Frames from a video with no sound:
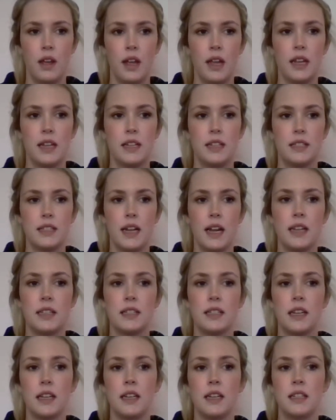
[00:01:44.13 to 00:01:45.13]
He states
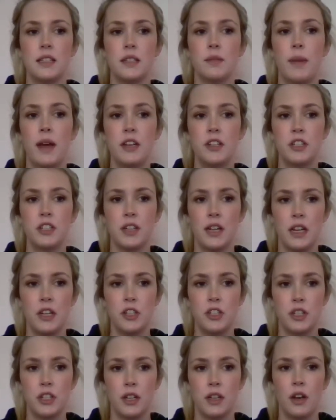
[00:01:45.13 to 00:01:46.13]
that it is
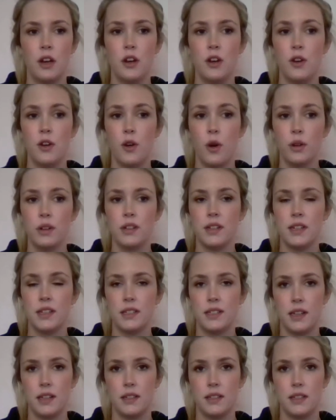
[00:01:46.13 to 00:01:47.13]
imagination, not
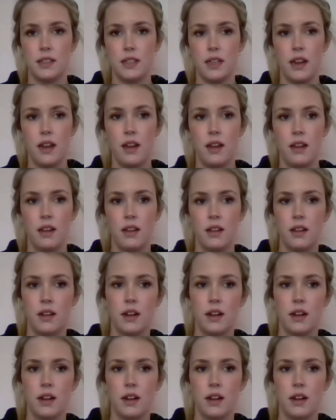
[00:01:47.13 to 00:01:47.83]
necessity,